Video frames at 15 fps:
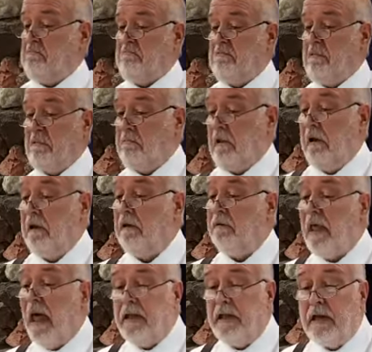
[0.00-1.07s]
the flesh,
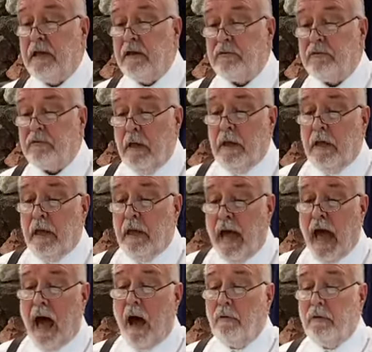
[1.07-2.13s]
that is
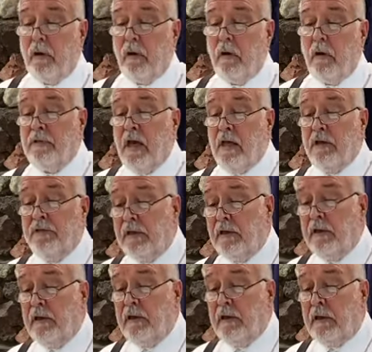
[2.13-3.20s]
out of this
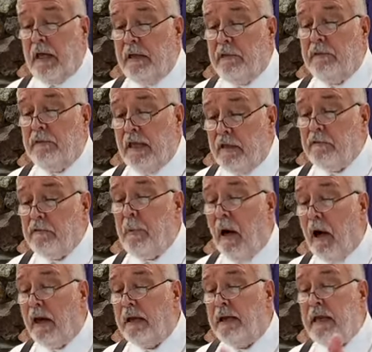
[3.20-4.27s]

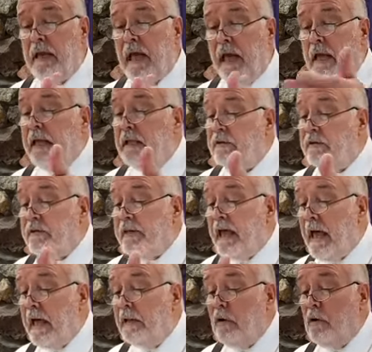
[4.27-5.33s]
body, and
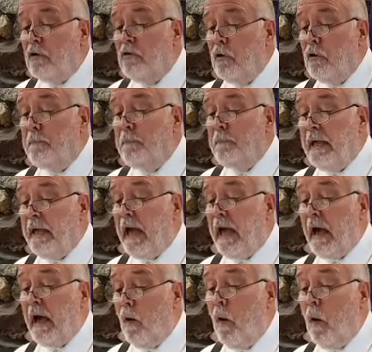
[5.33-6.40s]
instead to be at
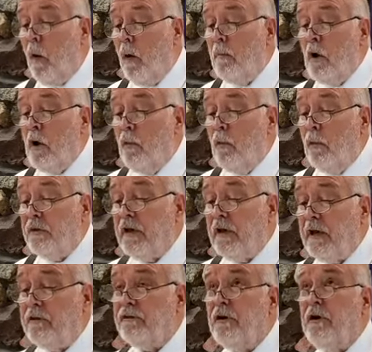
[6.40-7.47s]
home with the
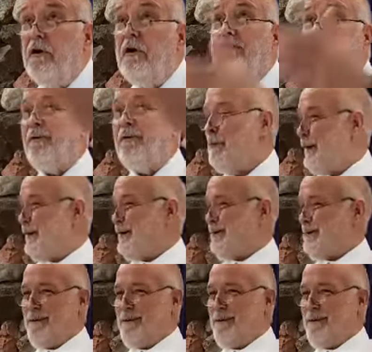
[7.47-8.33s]
eternal. Well, of